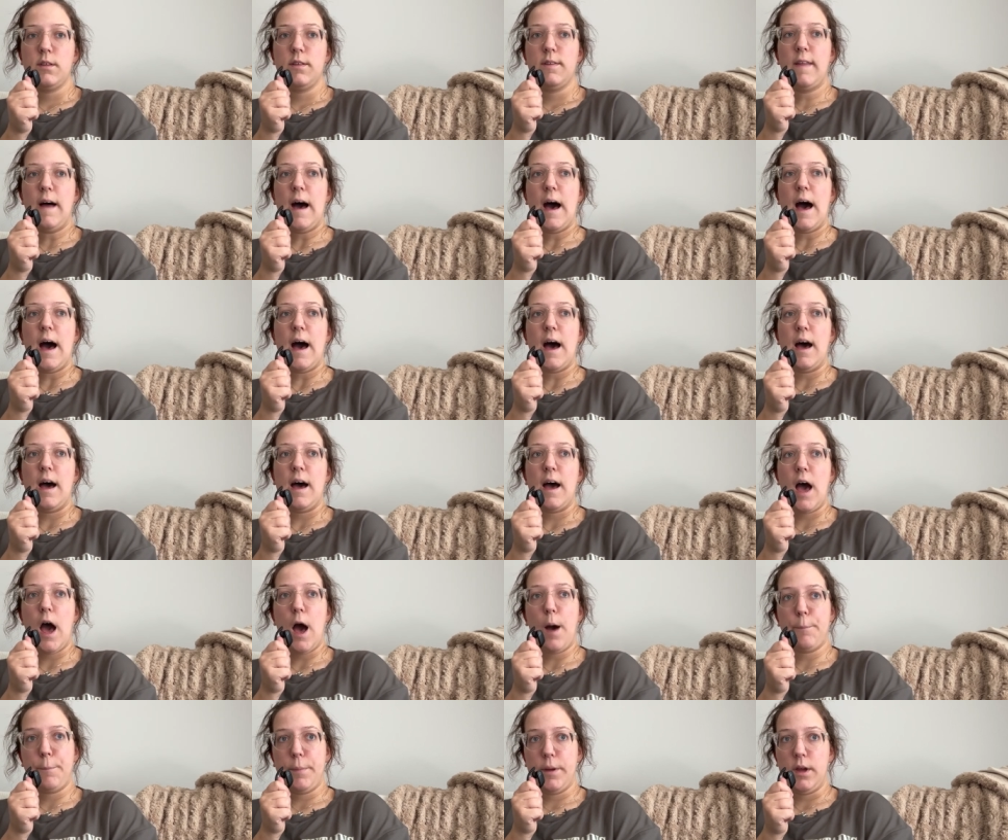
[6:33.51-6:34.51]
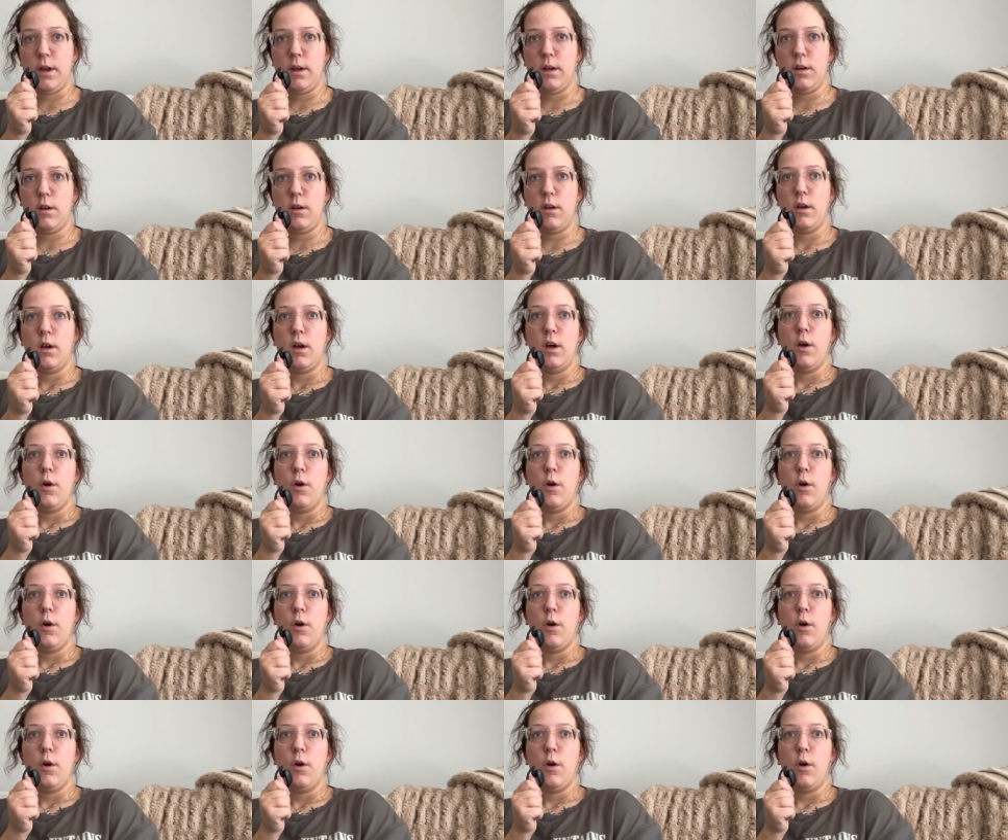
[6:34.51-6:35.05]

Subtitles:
that happened